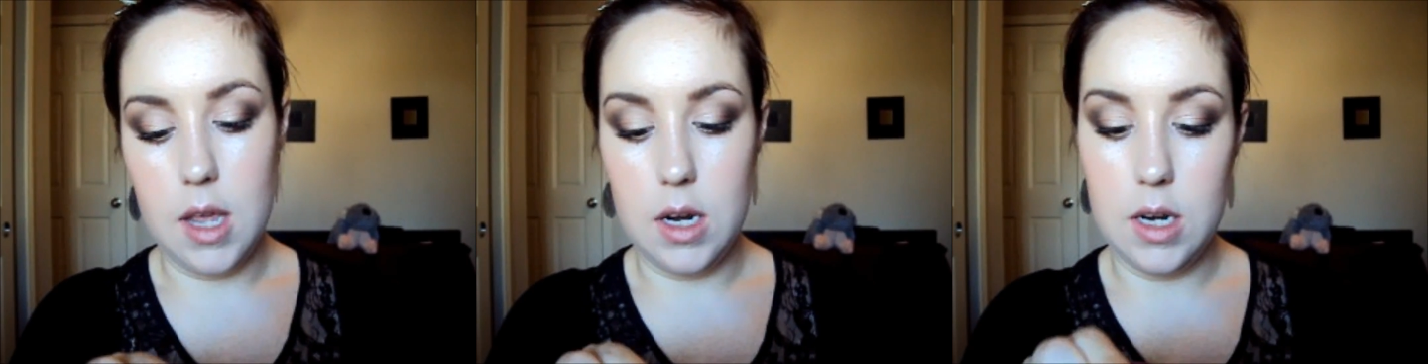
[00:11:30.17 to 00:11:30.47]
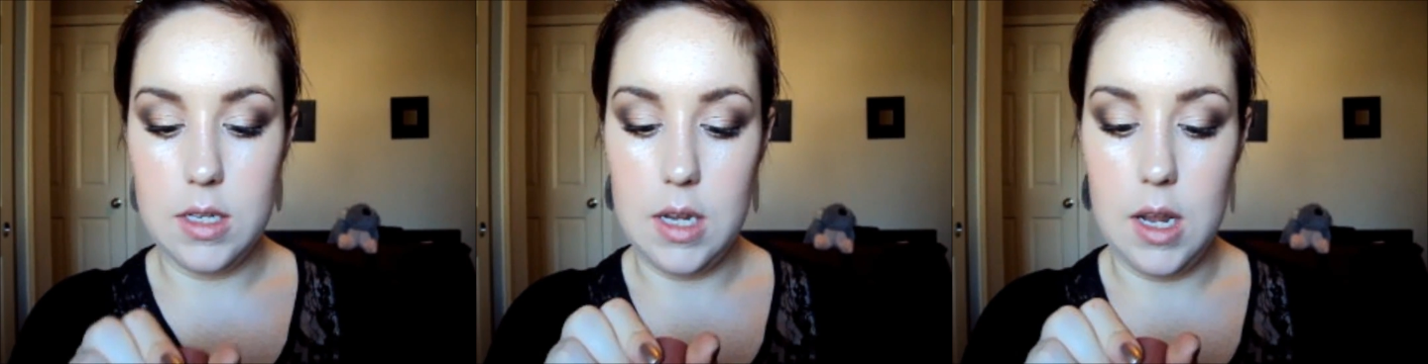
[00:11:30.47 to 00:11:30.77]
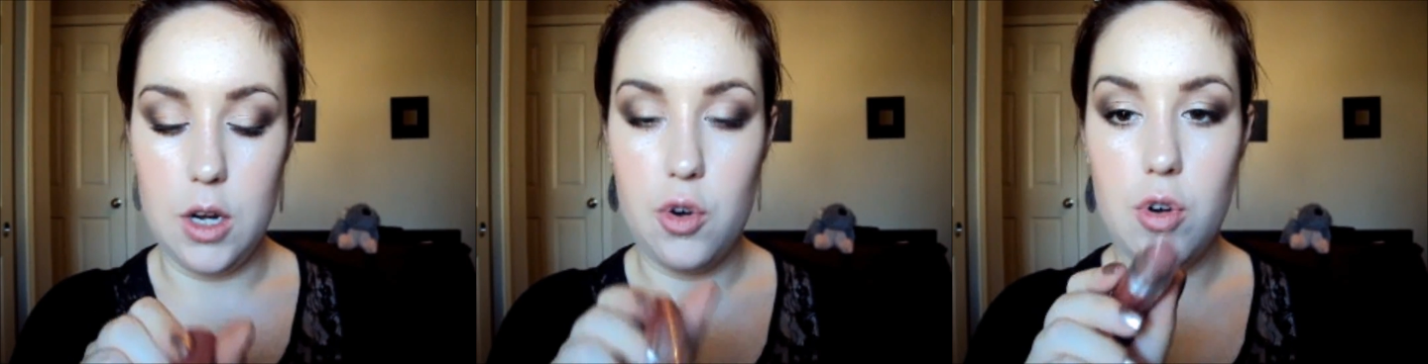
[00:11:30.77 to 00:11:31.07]
And it is
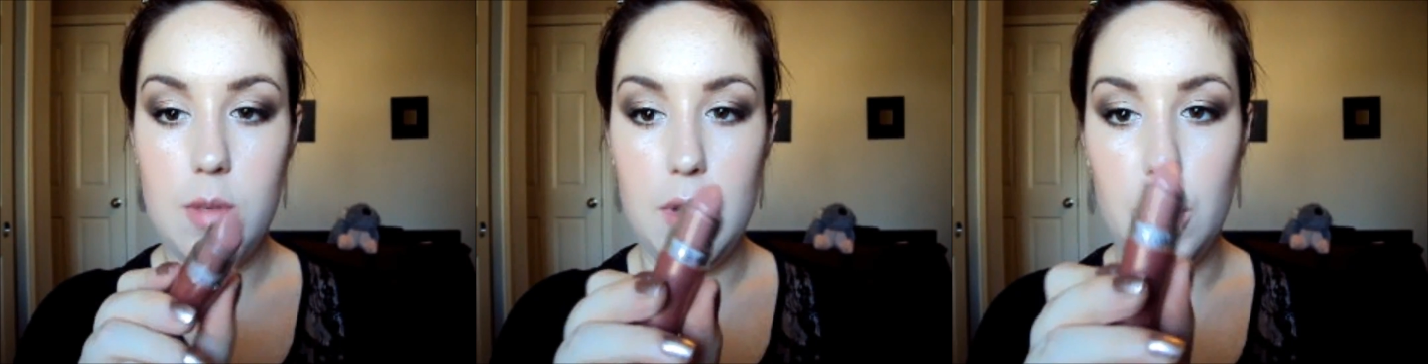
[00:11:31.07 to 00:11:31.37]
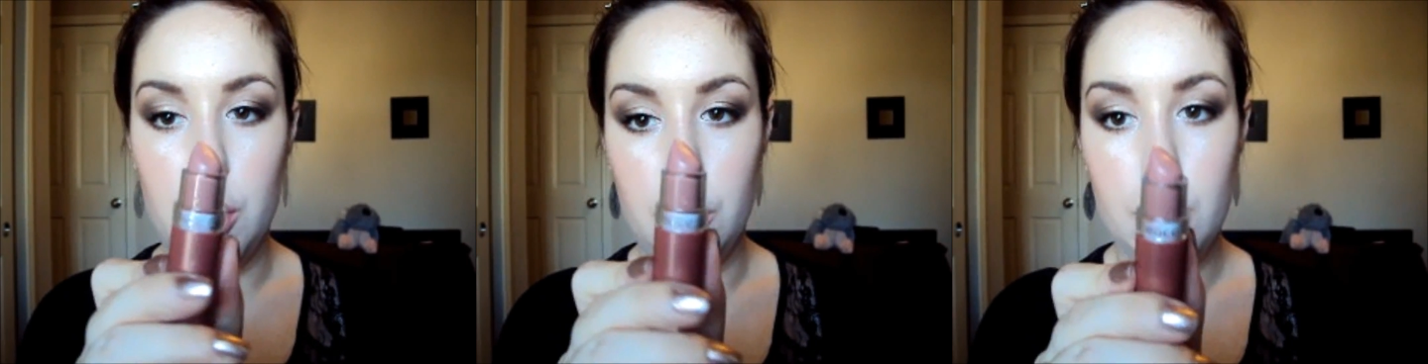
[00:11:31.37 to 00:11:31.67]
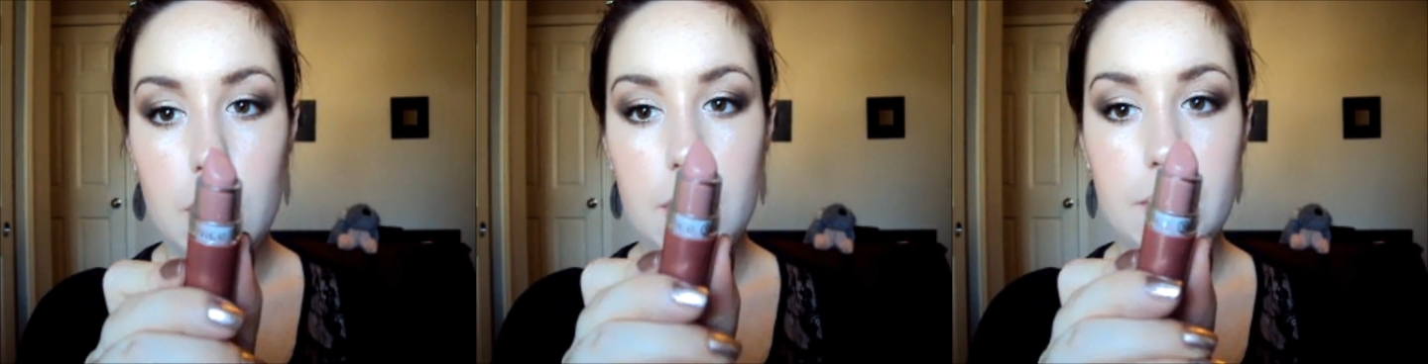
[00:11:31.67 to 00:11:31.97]
in Creamy
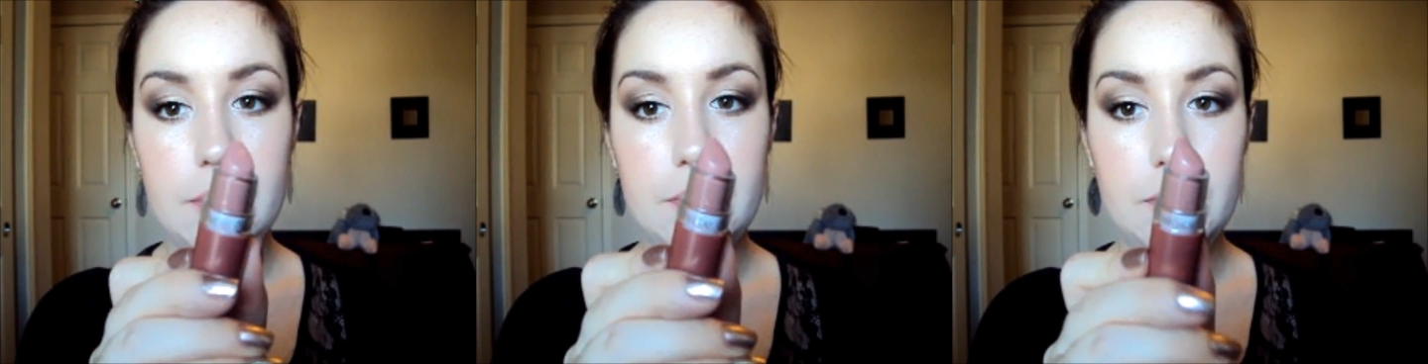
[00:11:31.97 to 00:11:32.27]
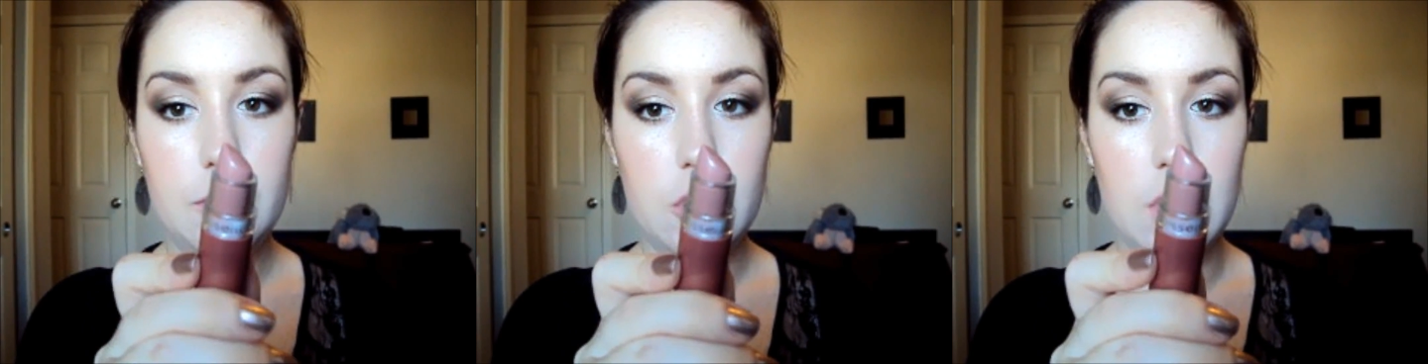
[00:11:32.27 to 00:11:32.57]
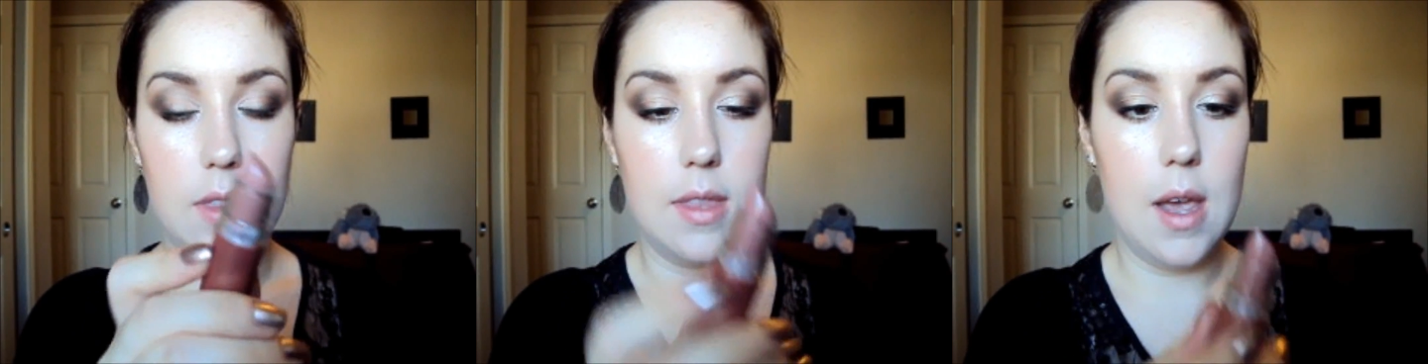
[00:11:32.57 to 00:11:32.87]
Nude.
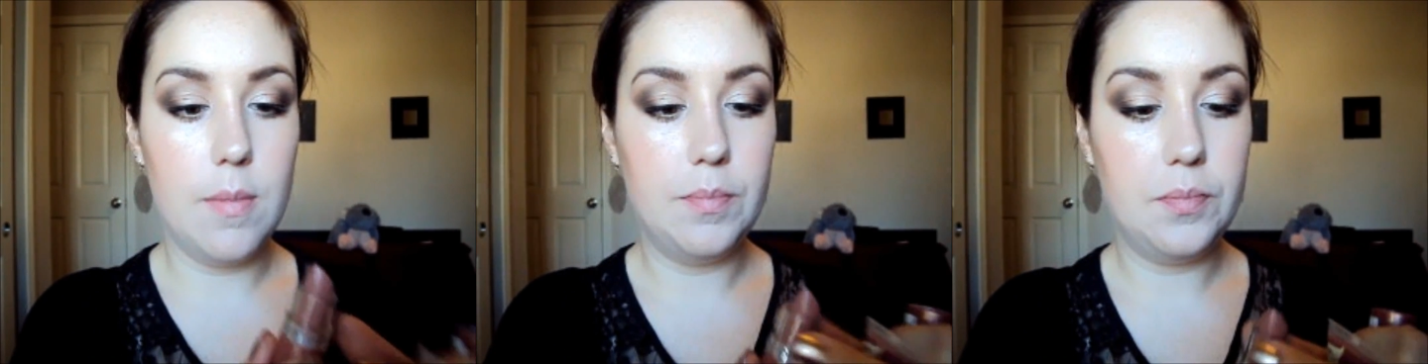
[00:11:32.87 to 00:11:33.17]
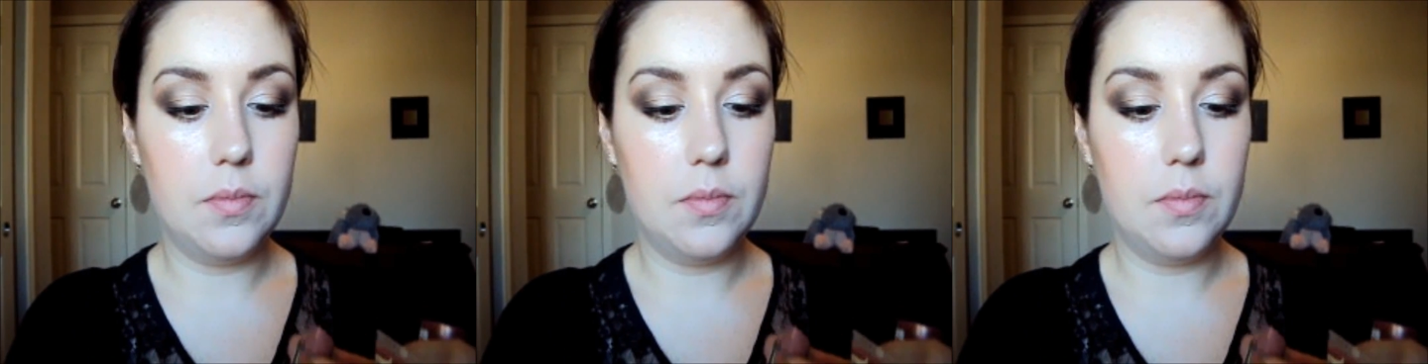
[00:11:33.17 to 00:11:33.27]
Just like that.